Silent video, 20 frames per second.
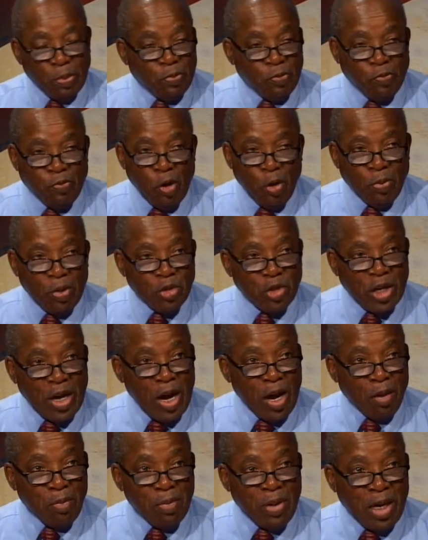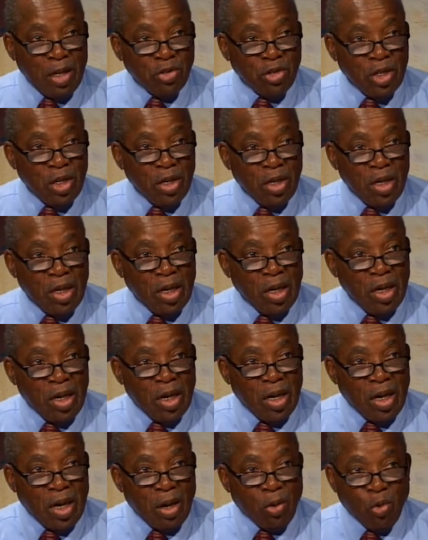former scoutmaster.
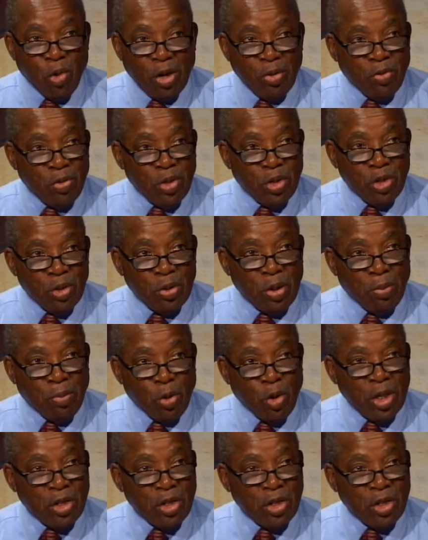I worked with a Boy